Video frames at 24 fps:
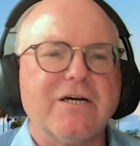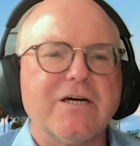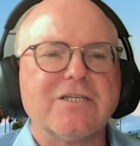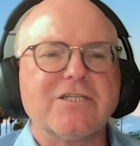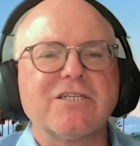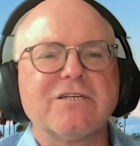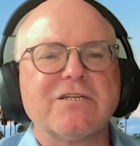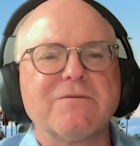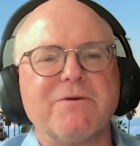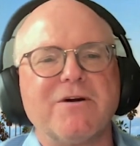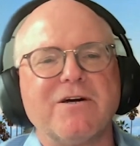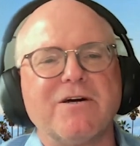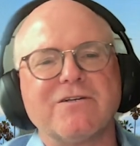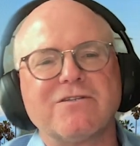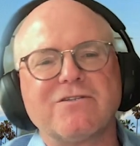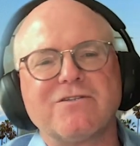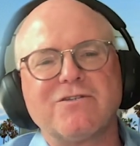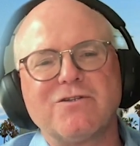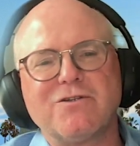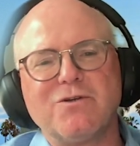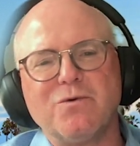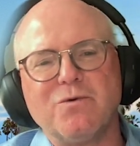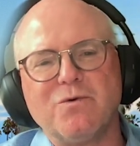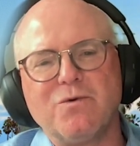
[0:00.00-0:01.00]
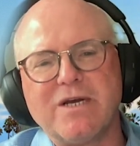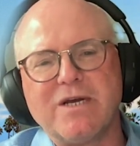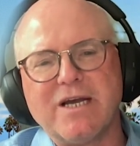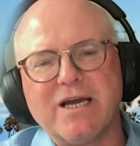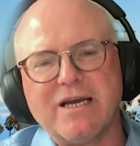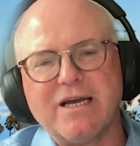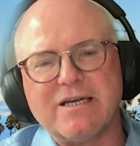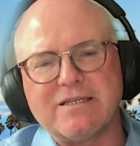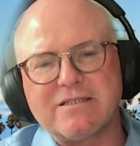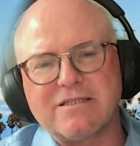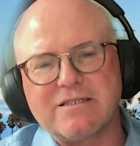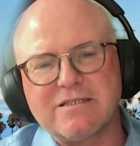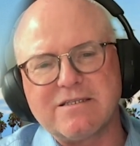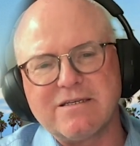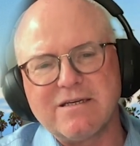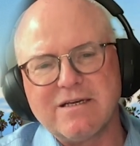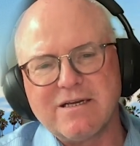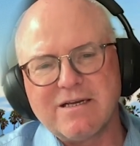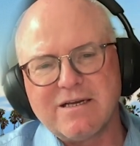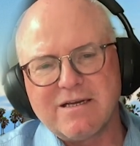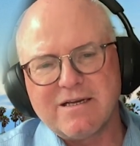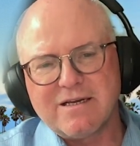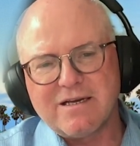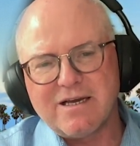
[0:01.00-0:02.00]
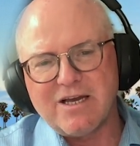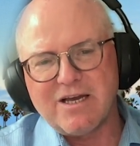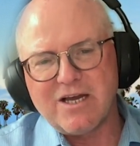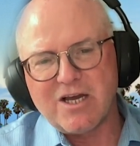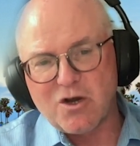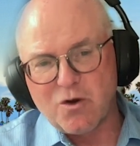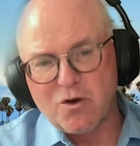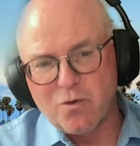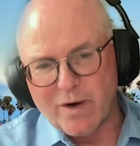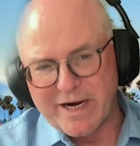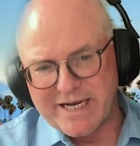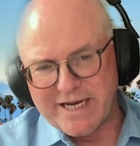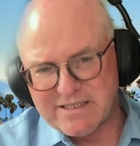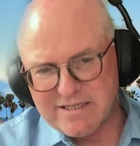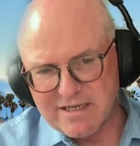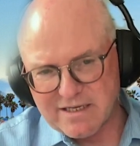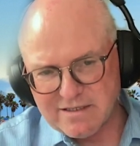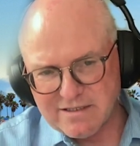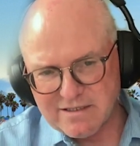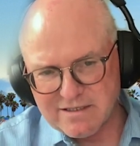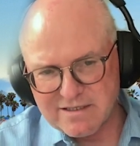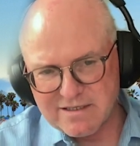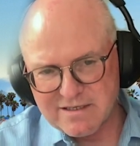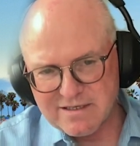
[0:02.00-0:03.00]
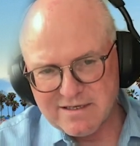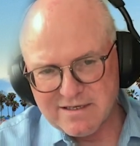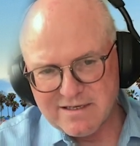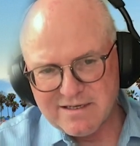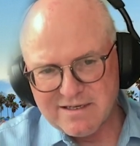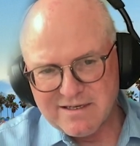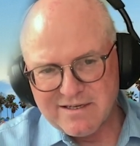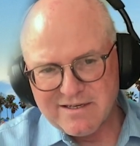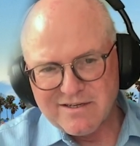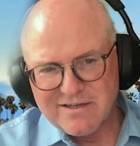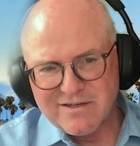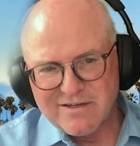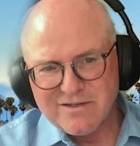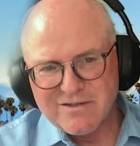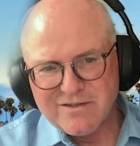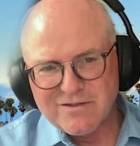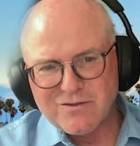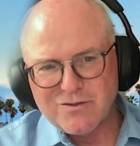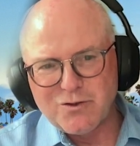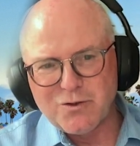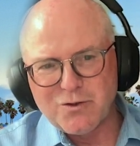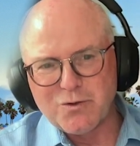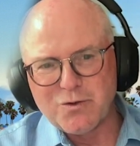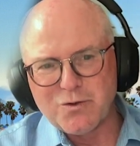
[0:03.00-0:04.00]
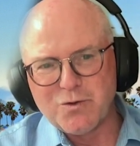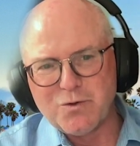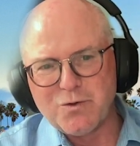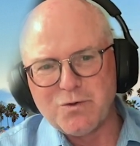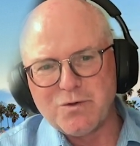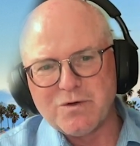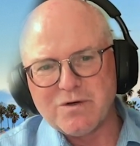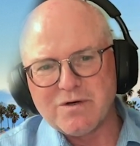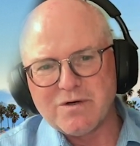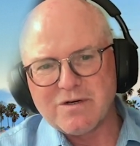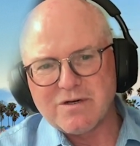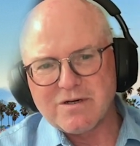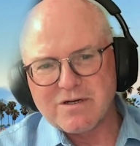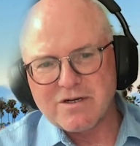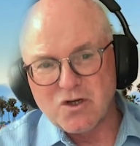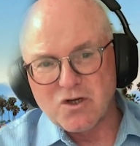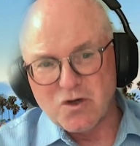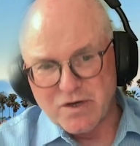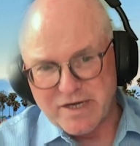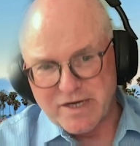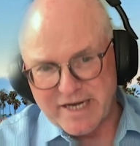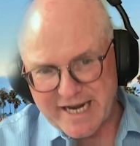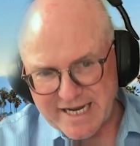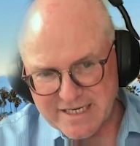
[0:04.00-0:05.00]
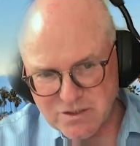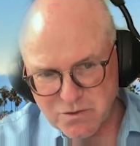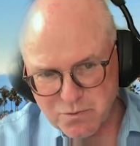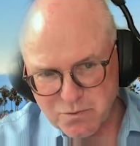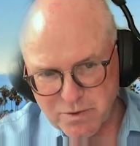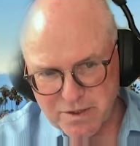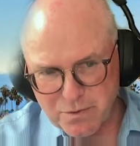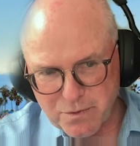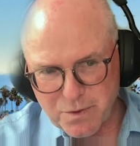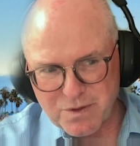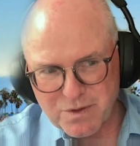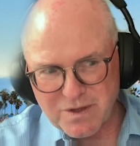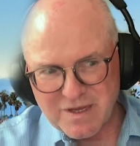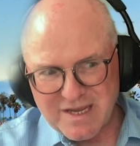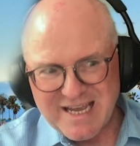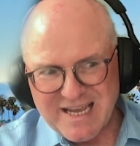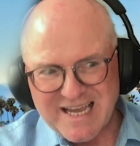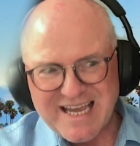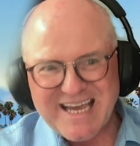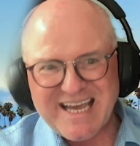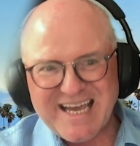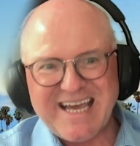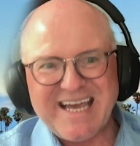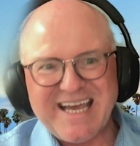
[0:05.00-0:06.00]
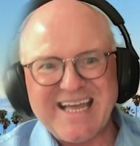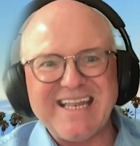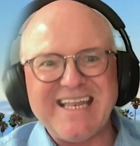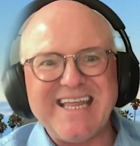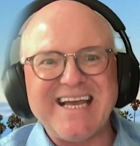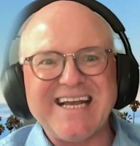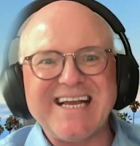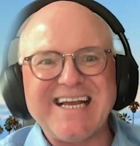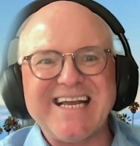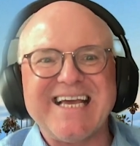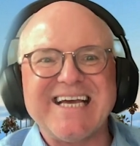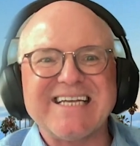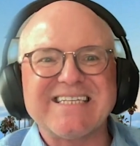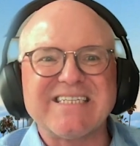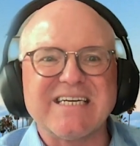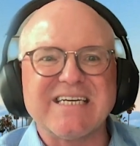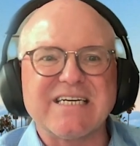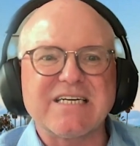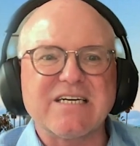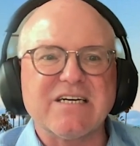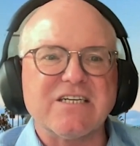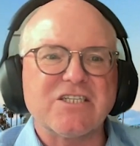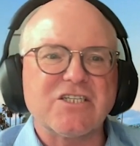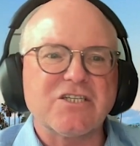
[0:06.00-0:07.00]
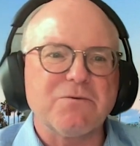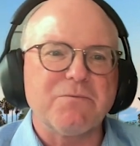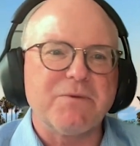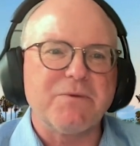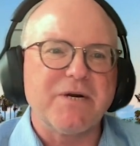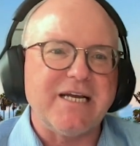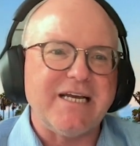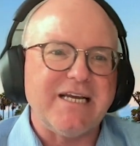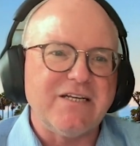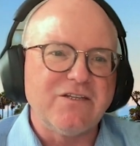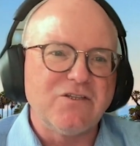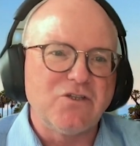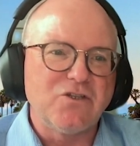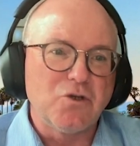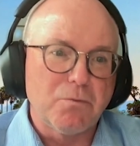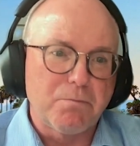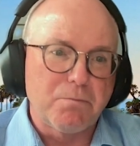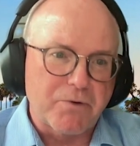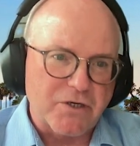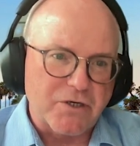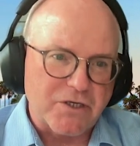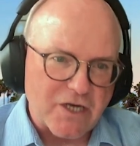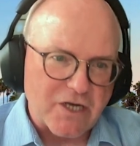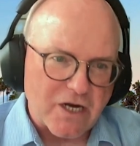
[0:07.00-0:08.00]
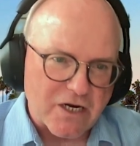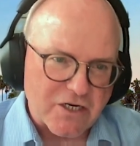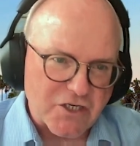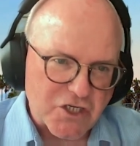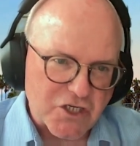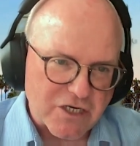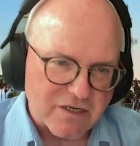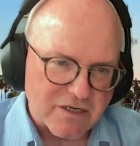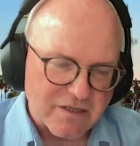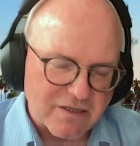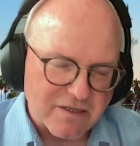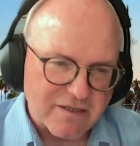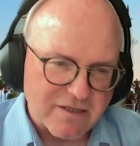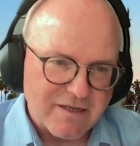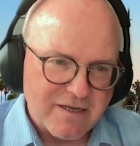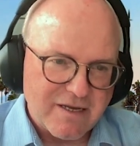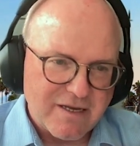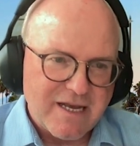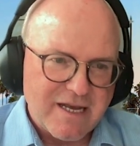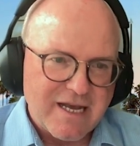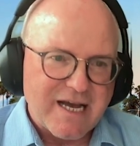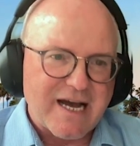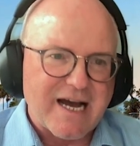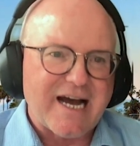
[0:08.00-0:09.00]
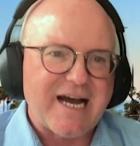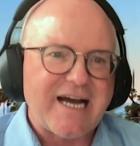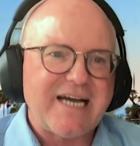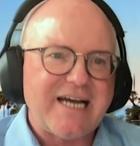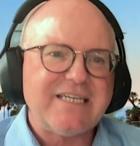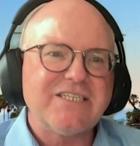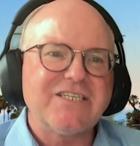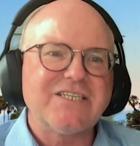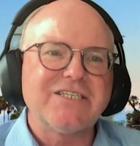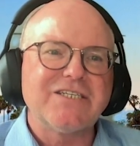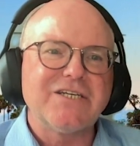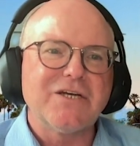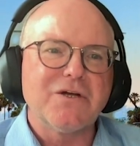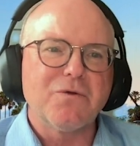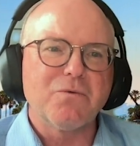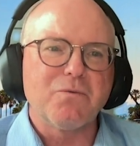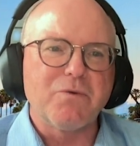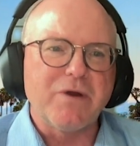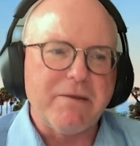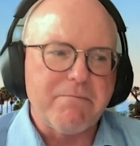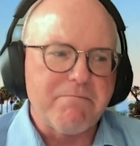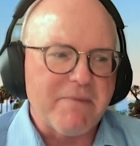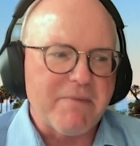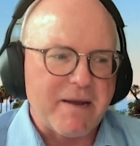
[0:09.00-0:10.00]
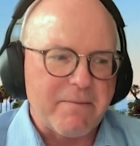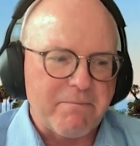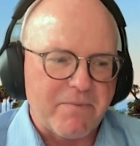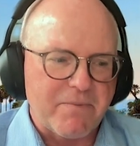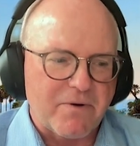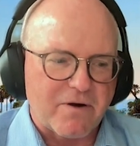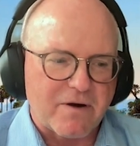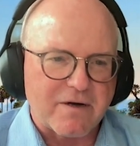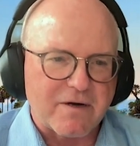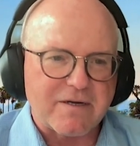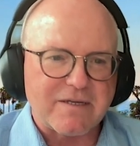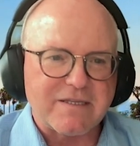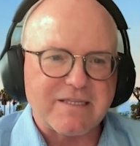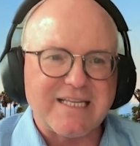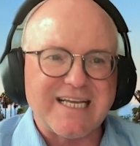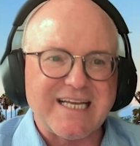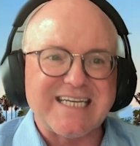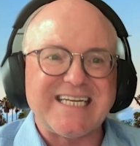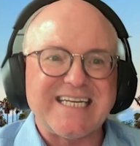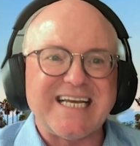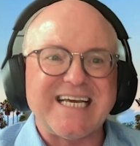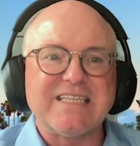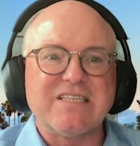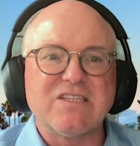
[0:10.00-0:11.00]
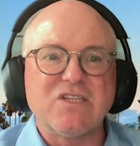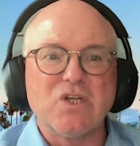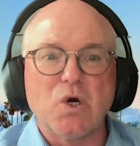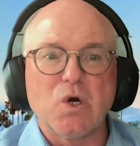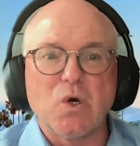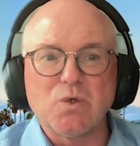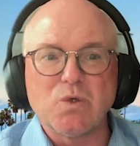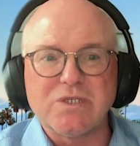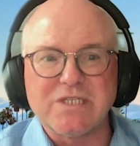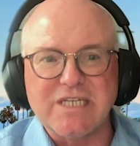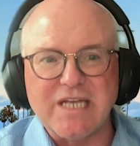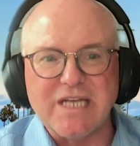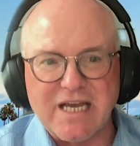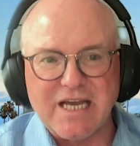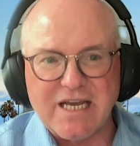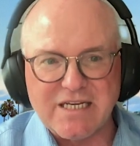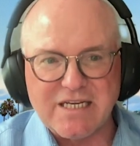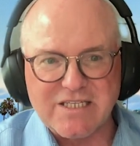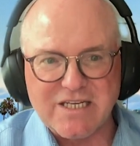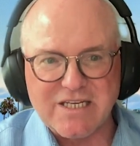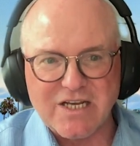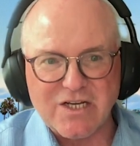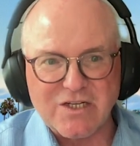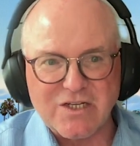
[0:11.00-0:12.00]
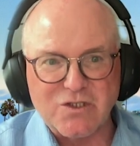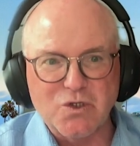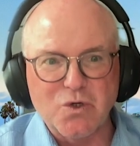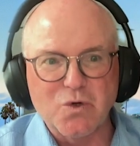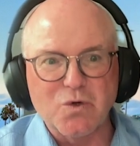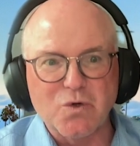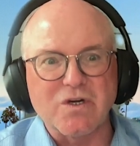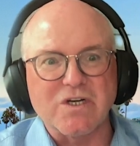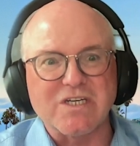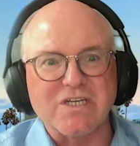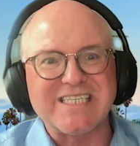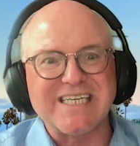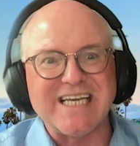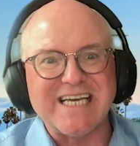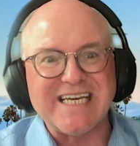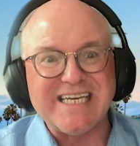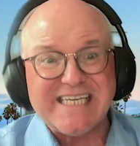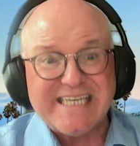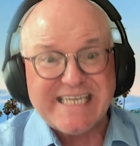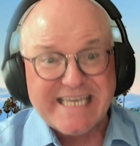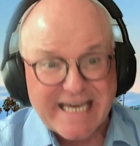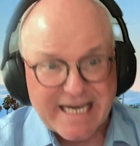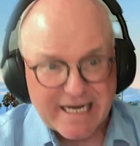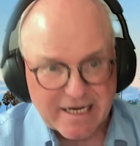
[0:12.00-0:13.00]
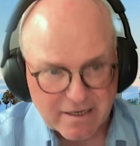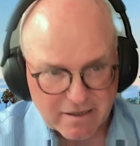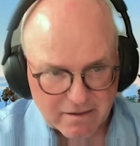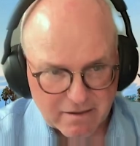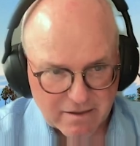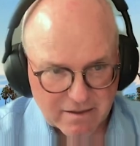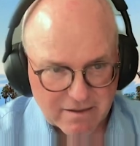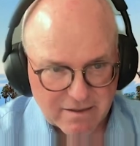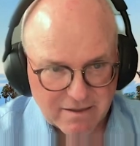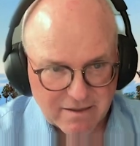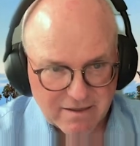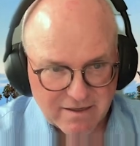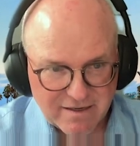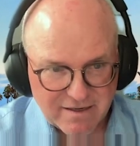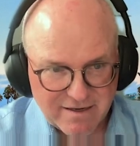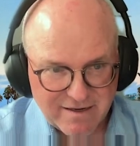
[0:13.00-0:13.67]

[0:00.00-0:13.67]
a customer to get acquainted, to connect with, and then get the customer into production. I still remember that at those days, it took us a year